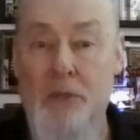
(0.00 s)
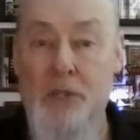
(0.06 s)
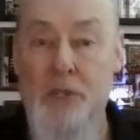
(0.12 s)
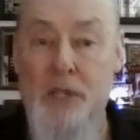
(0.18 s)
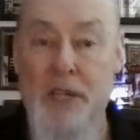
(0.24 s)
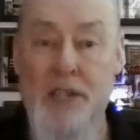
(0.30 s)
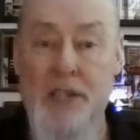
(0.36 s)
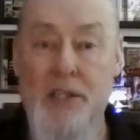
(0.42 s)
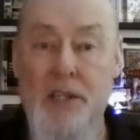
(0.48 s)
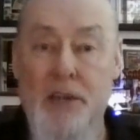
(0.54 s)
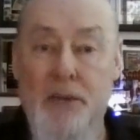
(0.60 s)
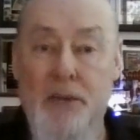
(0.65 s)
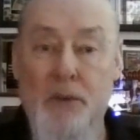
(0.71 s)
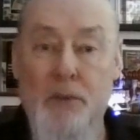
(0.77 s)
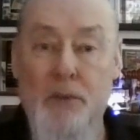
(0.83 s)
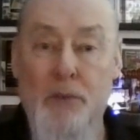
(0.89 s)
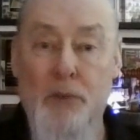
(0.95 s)
from
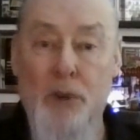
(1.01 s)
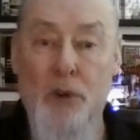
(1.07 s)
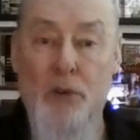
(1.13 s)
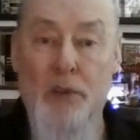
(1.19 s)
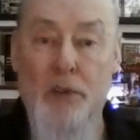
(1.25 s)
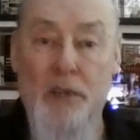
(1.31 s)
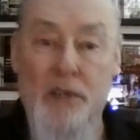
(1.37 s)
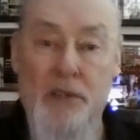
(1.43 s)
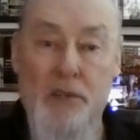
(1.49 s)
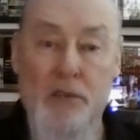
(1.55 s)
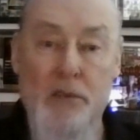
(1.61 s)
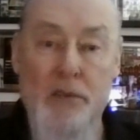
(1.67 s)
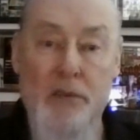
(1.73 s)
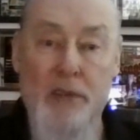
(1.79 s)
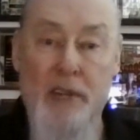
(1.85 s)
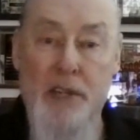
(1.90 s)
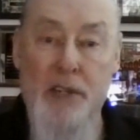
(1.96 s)
six different
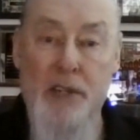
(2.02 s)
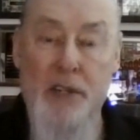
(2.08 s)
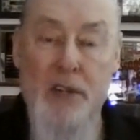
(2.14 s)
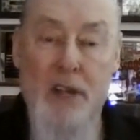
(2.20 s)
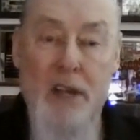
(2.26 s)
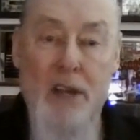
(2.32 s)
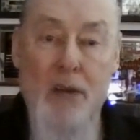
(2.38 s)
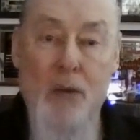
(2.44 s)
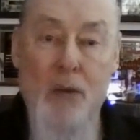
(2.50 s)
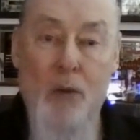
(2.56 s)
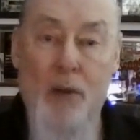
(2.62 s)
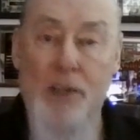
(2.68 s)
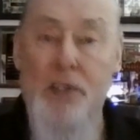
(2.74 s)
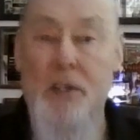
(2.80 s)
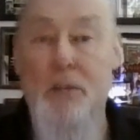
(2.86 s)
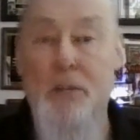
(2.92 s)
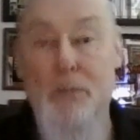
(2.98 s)
breweries, two of each,
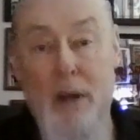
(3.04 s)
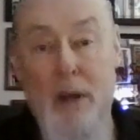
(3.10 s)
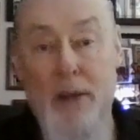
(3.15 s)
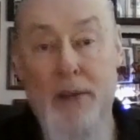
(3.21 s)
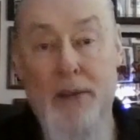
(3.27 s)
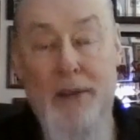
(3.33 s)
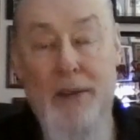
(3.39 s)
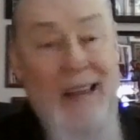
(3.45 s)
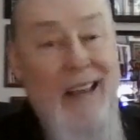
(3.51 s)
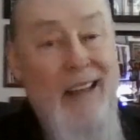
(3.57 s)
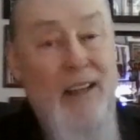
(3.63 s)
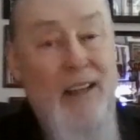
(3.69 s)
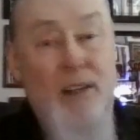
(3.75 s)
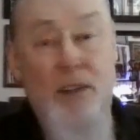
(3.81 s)
once a month.